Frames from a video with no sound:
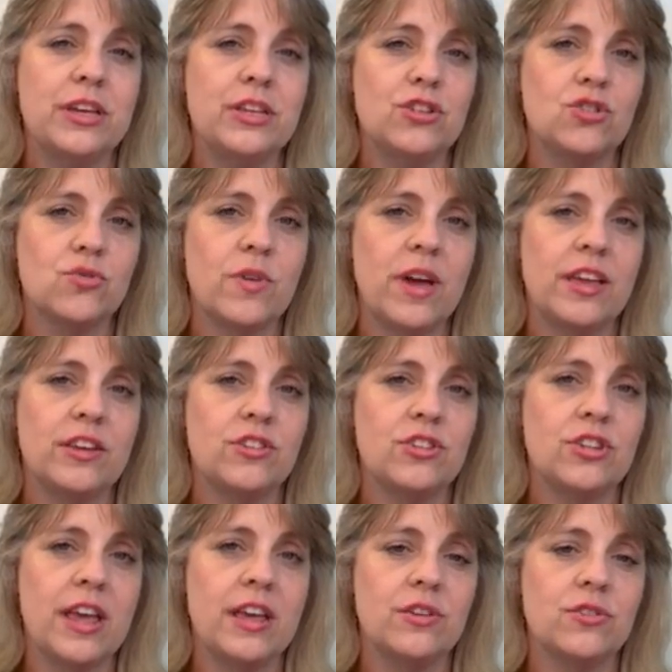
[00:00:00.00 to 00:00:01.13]
stretch
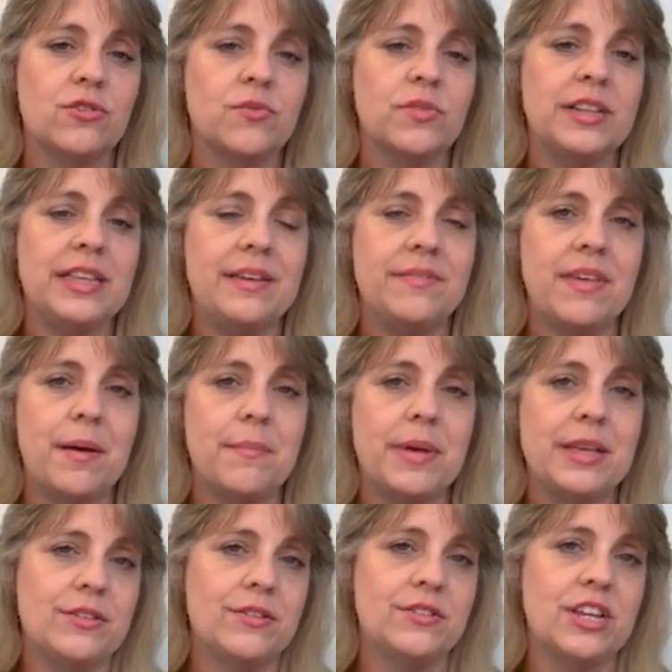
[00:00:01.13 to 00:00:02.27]
and to relieve that
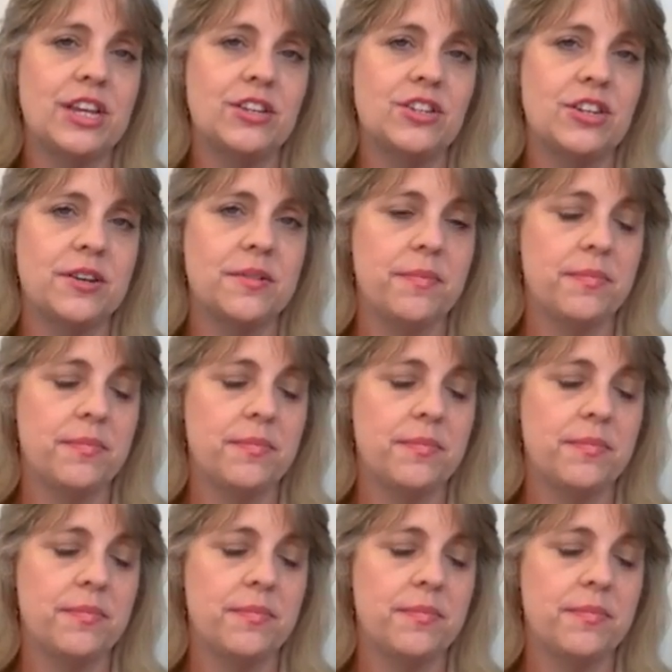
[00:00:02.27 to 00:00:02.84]
muscle tension.